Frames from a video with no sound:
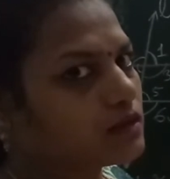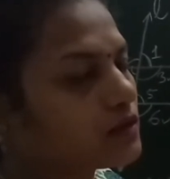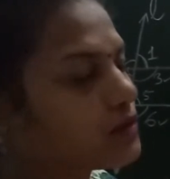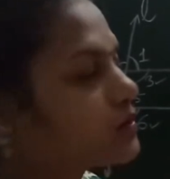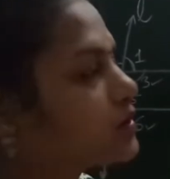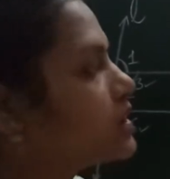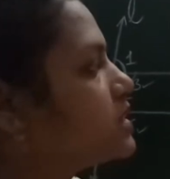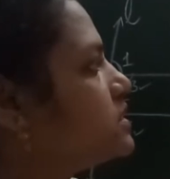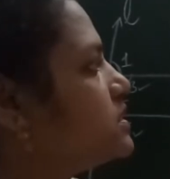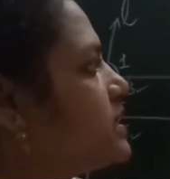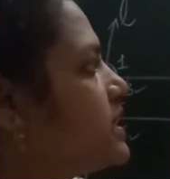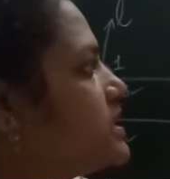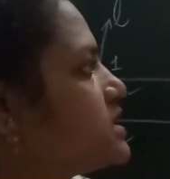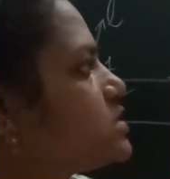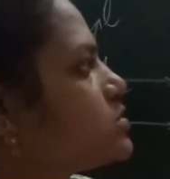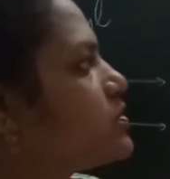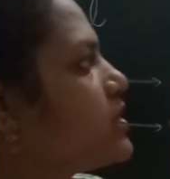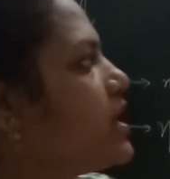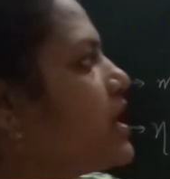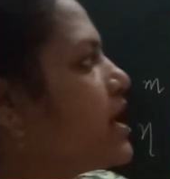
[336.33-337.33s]
Okay,
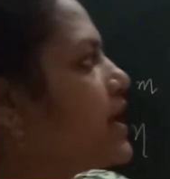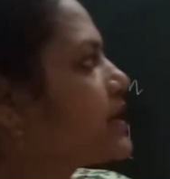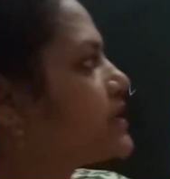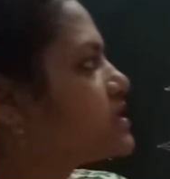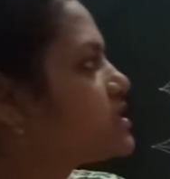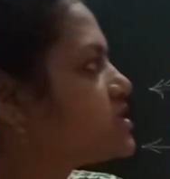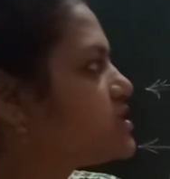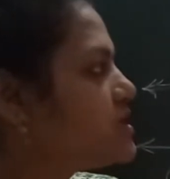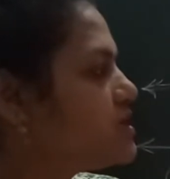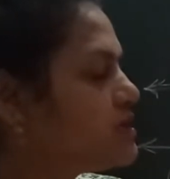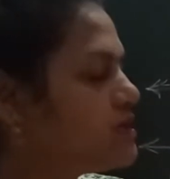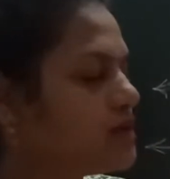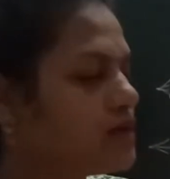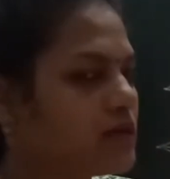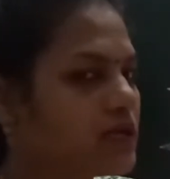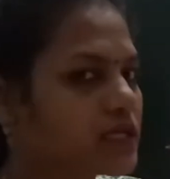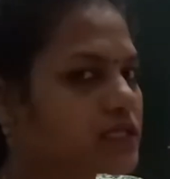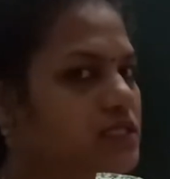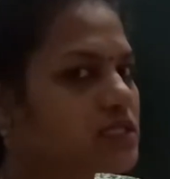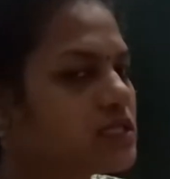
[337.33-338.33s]
that's why
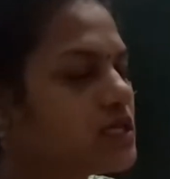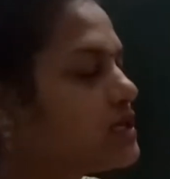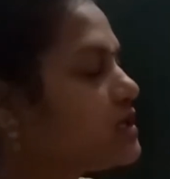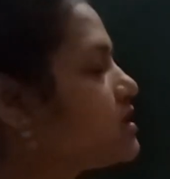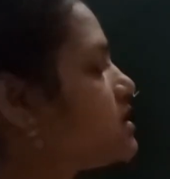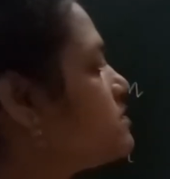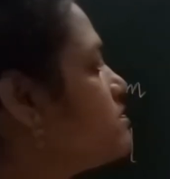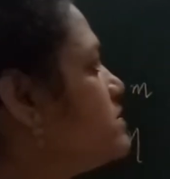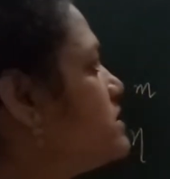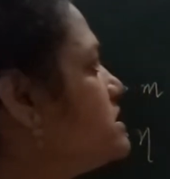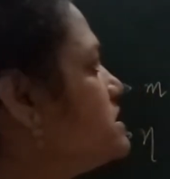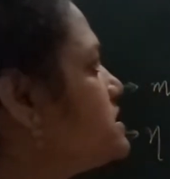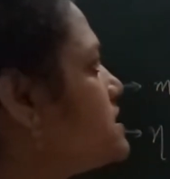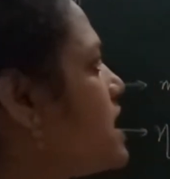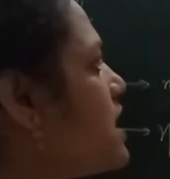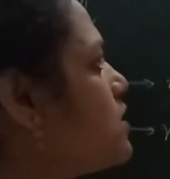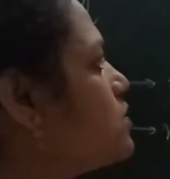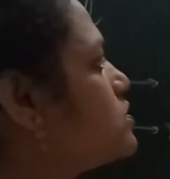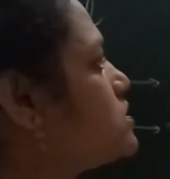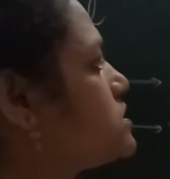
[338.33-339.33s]
exterior means
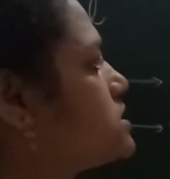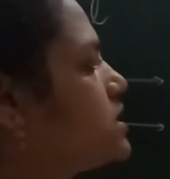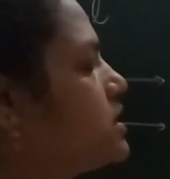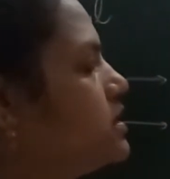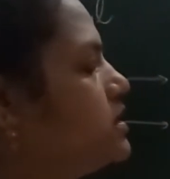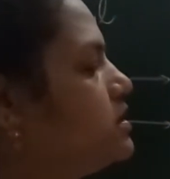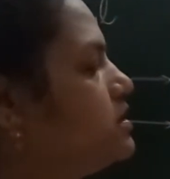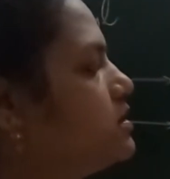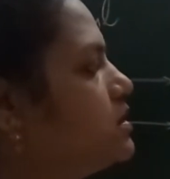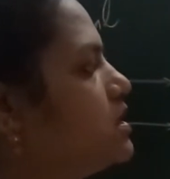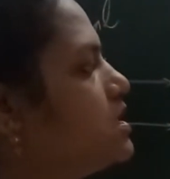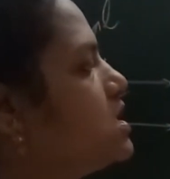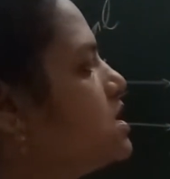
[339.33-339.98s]
outside.